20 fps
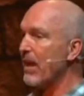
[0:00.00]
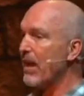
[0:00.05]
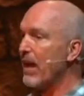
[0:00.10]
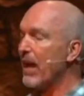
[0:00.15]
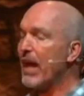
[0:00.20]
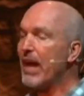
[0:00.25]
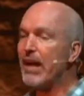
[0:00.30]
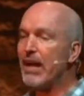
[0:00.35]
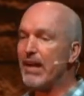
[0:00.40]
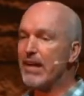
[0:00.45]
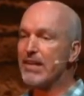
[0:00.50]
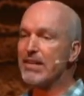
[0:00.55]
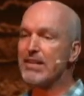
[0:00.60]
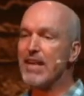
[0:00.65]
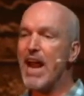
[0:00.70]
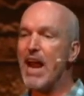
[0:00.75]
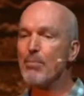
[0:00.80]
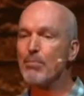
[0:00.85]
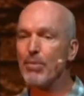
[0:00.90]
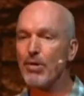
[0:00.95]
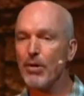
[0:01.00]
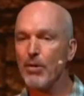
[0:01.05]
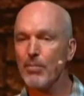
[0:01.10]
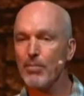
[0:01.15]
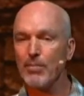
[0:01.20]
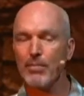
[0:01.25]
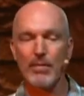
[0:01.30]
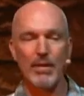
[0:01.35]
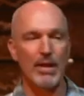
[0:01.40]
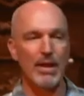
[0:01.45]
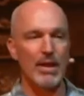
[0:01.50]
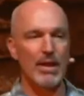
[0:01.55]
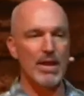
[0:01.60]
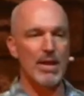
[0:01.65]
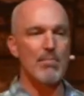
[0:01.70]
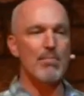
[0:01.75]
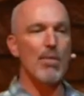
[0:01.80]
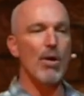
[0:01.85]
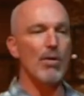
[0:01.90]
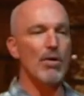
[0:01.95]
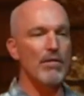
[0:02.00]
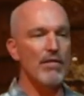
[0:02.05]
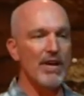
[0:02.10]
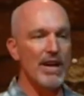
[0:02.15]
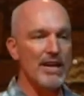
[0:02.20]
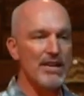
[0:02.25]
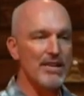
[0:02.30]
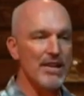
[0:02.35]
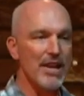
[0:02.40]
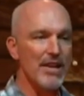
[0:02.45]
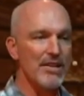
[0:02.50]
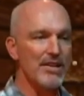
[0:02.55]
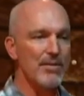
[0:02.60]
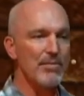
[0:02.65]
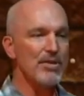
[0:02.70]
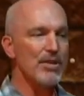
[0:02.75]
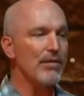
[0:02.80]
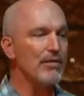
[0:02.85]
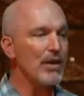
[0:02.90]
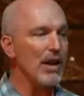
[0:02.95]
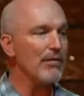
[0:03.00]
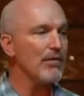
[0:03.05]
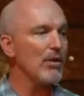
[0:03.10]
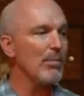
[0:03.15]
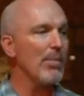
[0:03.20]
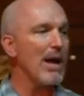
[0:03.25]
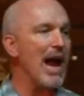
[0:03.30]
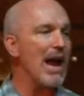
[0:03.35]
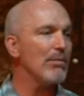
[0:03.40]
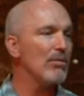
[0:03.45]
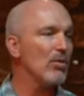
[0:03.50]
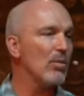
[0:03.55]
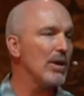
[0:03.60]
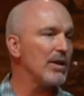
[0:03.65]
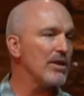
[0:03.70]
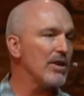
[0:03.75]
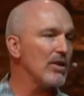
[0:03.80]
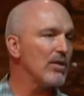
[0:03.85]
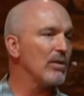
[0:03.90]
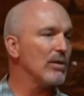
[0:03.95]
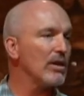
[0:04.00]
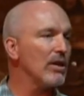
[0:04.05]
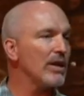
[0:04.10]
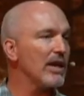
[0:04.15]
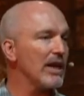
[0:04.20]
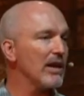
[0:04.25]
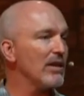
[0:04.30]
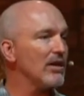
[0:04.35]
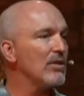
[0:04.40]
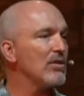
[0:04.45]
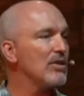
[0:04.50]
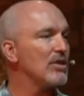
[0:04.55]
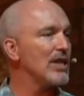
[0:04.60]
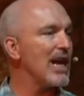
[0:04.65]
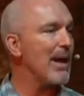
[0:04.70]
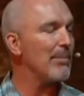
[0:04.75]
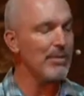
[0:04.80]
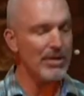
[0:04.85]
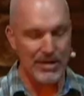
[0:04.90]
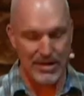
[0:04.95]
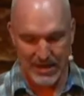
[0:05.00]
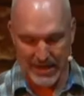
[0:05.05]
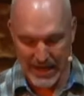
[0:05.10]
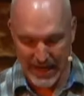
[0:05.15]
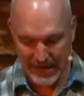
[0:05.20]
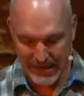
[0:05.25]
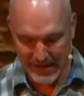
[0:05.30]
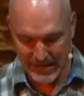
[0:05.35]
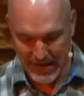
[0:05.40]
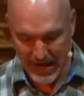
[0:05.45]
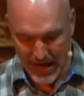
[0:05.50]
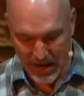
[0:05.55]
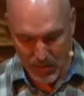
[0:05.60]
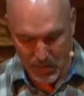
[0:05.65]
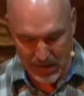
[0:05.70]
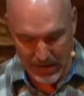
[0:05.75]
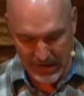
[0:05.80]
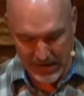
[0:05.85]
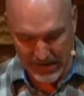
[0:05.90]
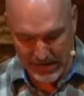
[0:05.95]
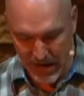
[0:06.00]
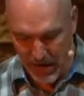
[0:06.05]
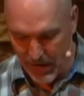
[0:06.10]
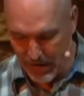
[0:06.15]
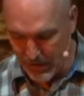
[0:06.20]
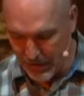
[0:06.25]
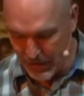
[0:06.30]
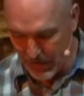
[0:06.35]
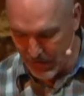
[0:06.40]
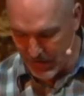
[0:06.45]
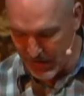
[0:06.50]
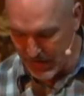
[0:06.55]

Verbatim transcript: and an example that motivates us. So if you have your Bible with you, look at Luke chapter 6. We're going to start in verse